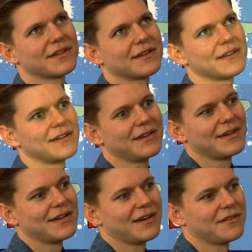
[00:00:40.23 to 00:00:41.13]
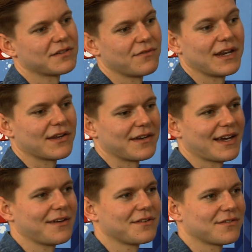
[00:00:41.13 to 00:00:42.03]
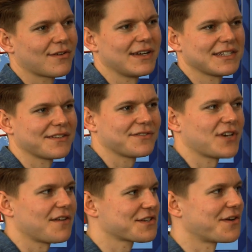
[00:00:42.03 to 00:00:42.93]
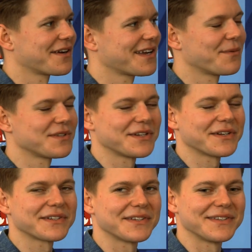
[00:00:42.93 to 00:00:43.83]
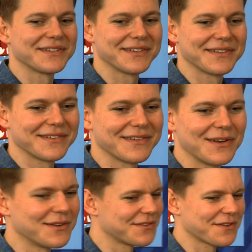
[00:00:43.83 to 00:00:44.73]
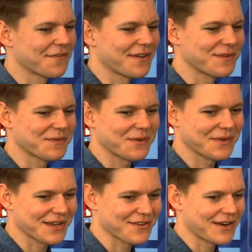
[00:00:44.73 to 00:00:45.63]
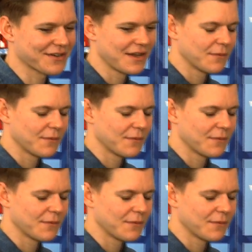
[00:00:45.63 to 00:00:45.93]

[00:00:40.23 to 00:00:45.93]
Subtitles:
It was a really good night. It was crazy because Jarvis Cocker came to see us and loads of other famous people in the crowd.